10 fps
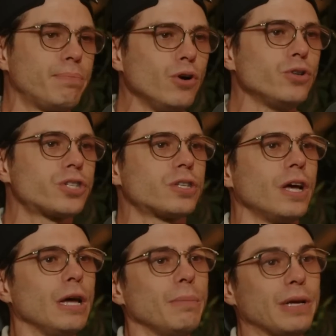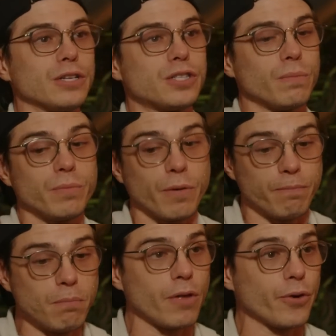a boost because the,
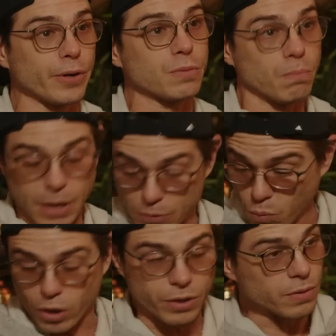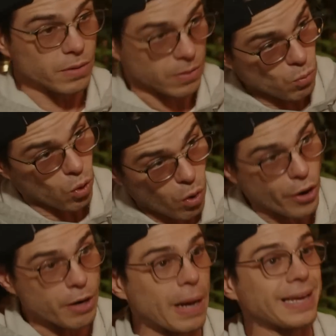the mother is is more more
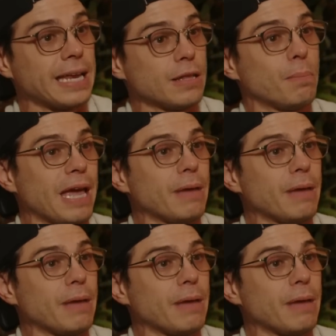worried about getting